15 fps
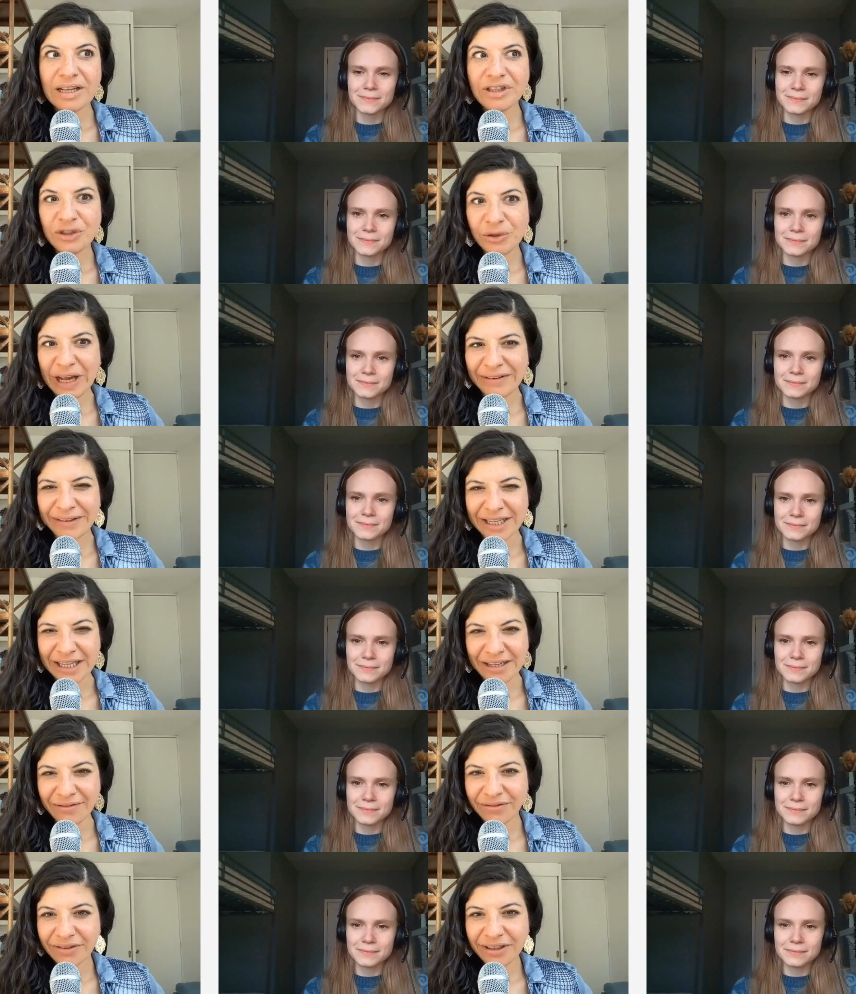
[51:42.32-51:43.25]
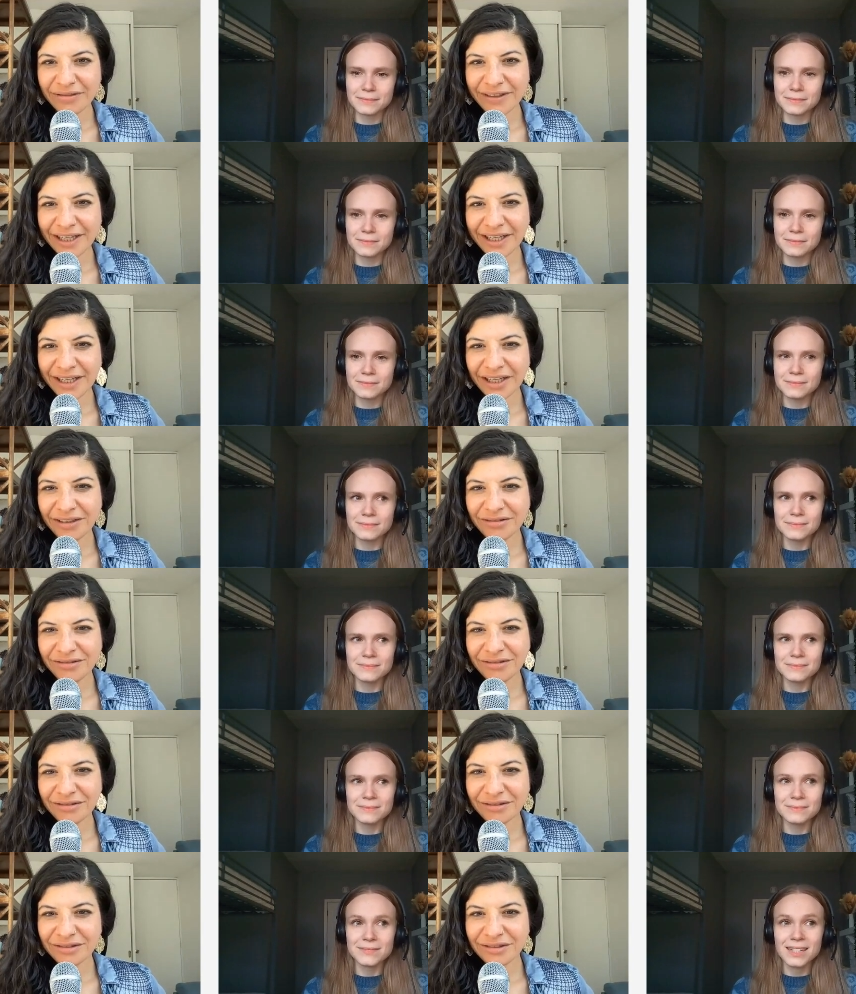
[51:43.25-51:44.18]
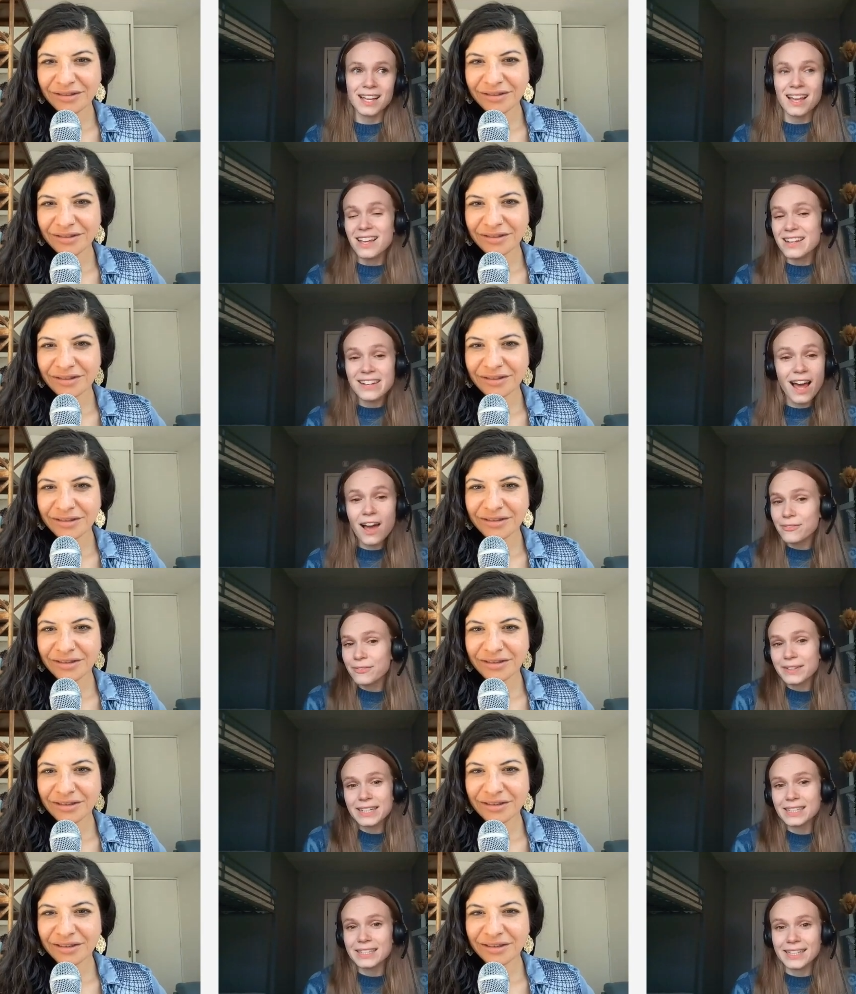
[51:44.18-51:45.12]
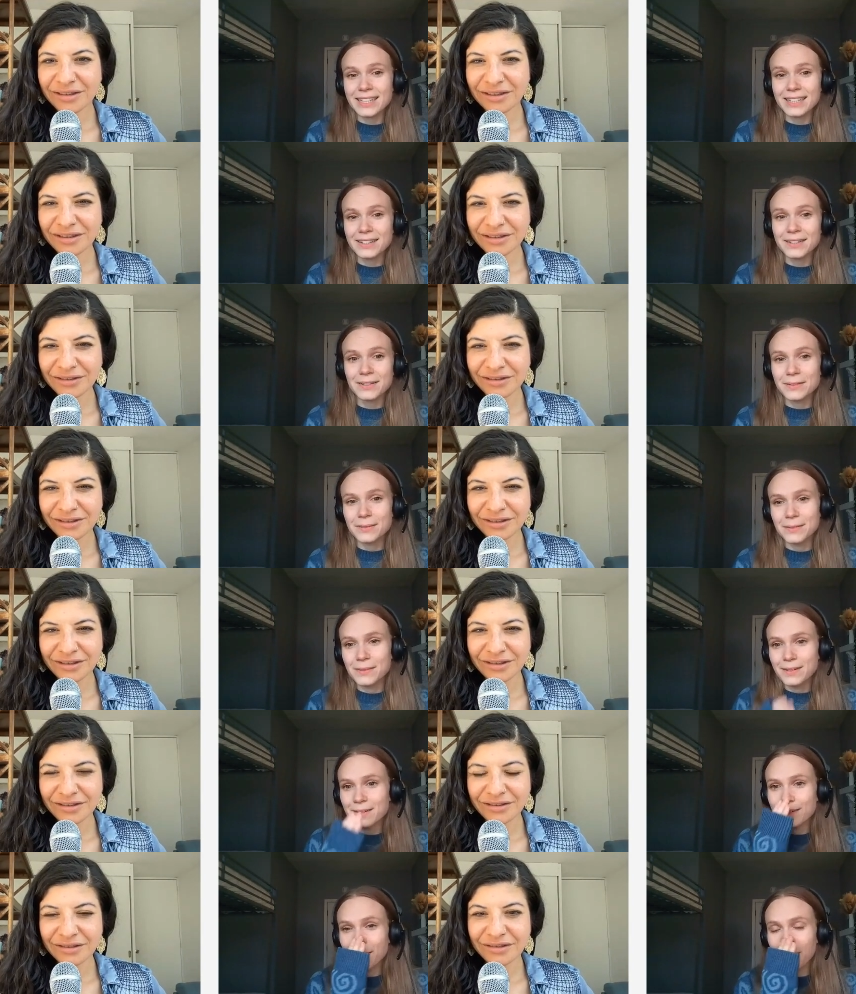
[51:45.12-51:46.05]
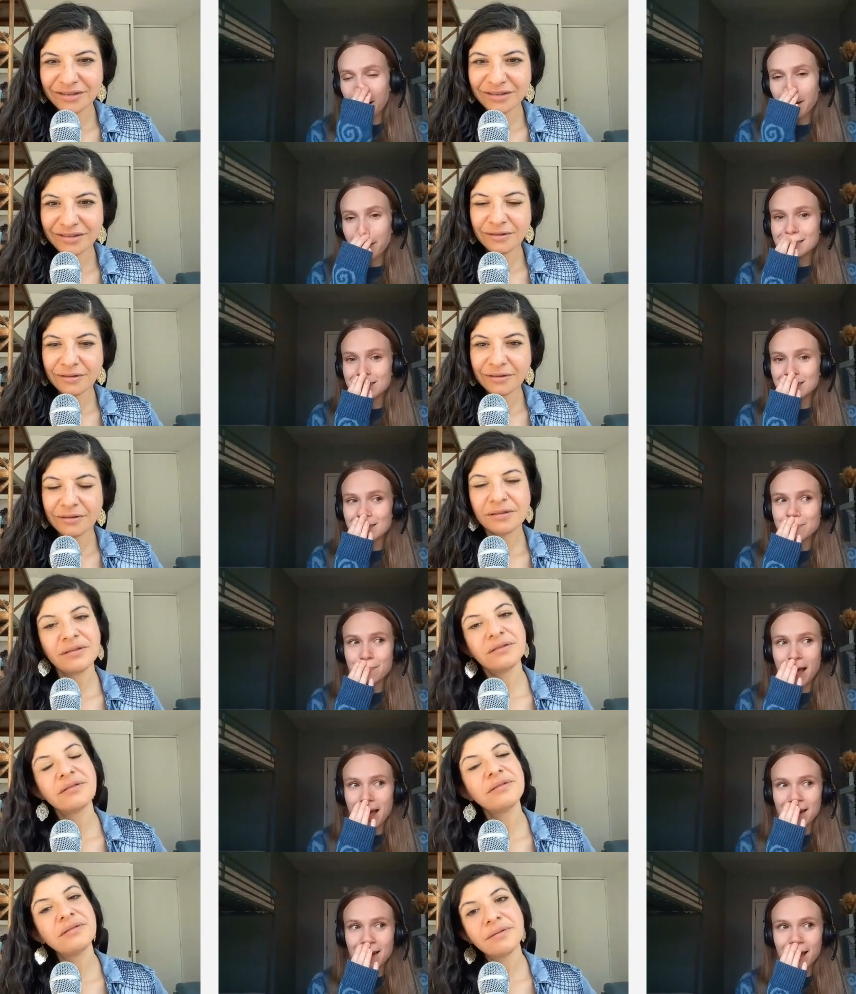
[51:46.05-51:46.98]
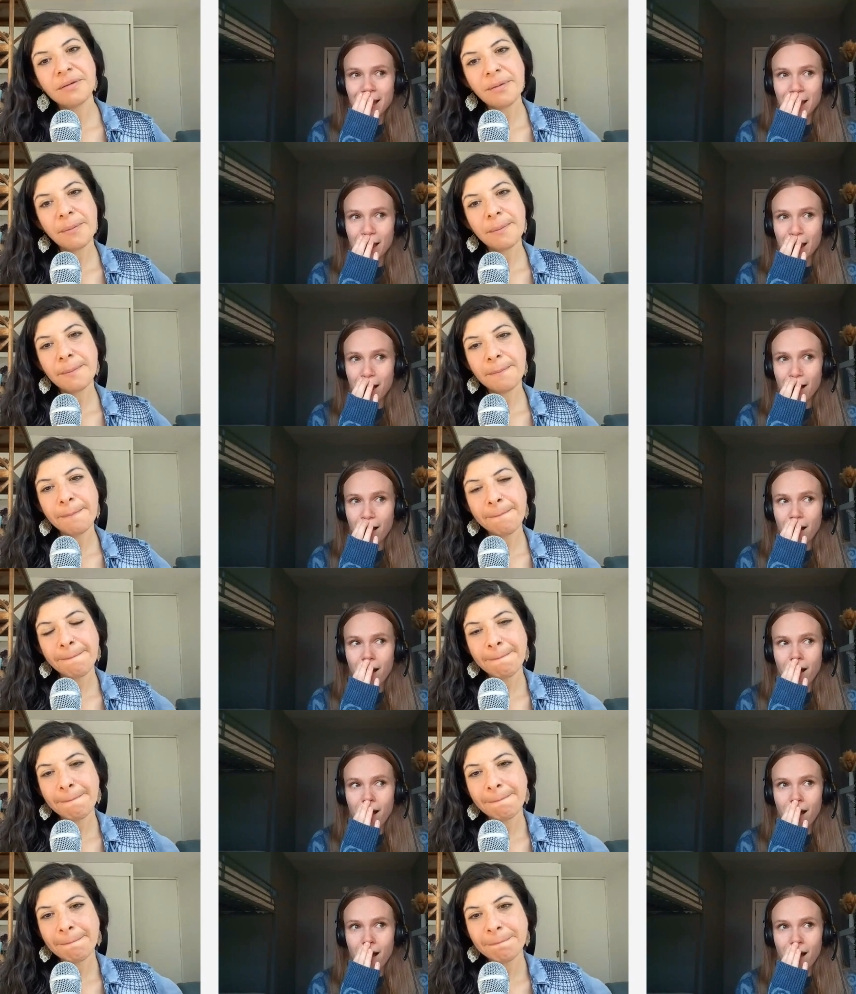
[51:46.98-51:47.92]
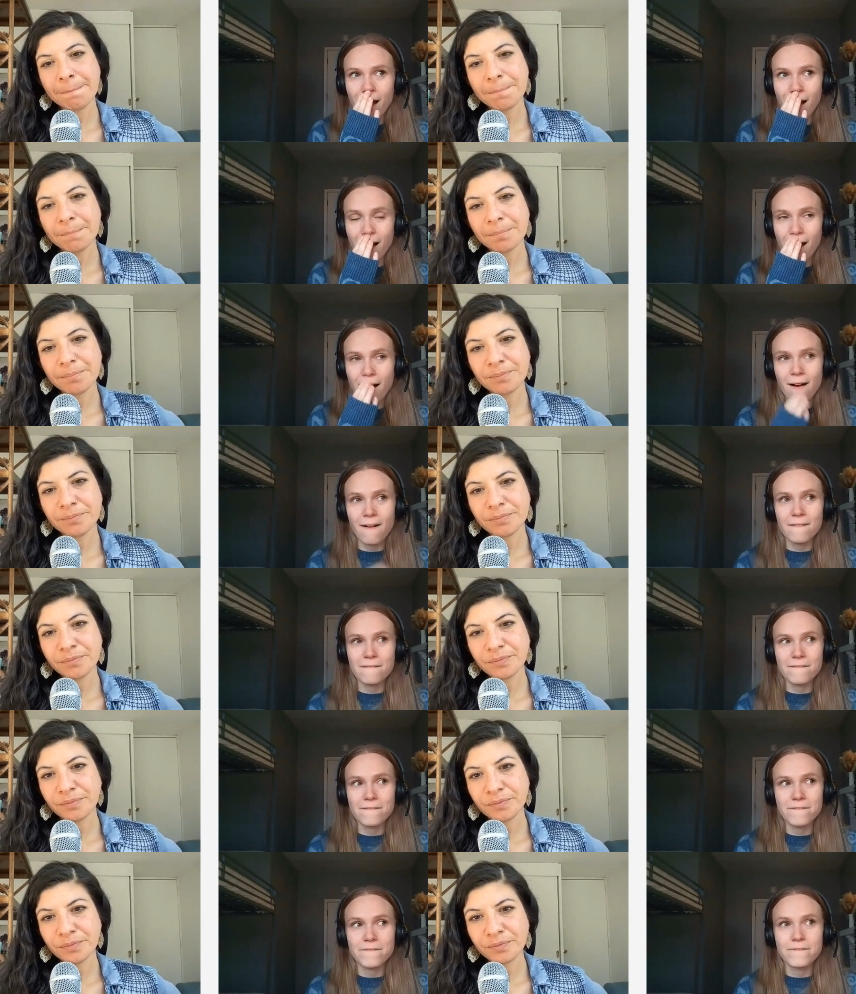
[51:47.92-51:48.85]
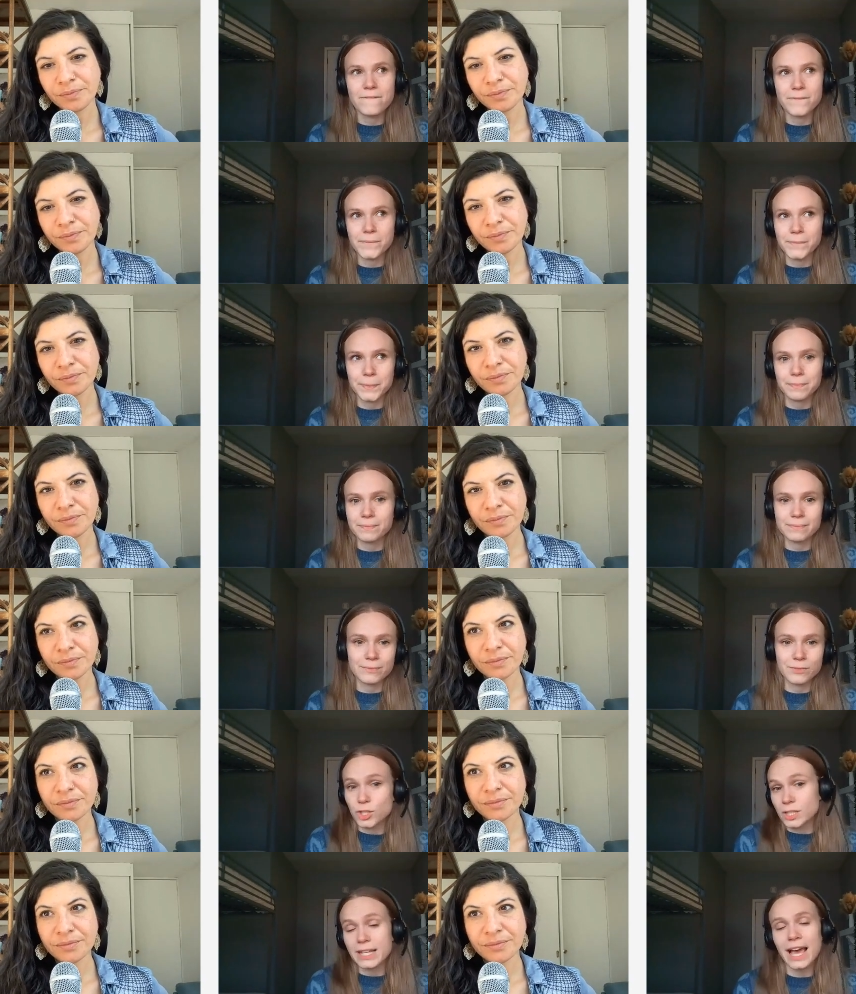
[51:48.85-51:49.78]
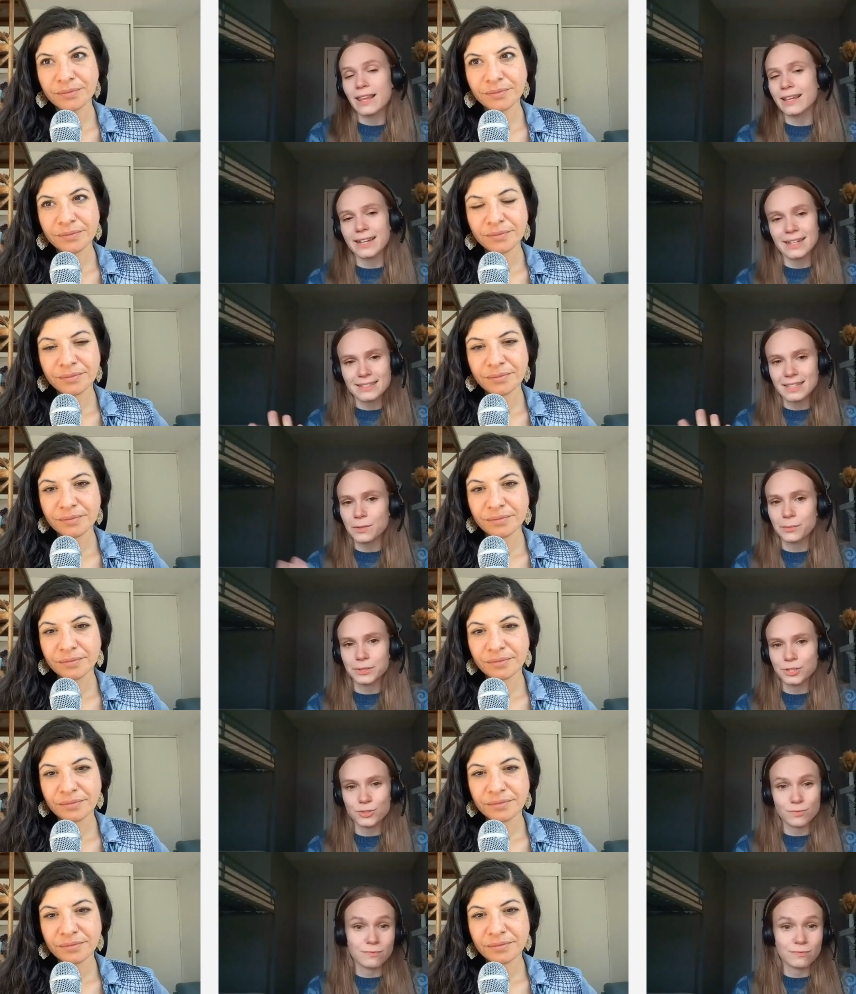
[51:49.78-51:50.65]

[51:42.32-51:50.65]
Speaker 1: Do you have a need for it right now? Not
Speaker 2: really. Because Matt and I are, yeah, like I said, we just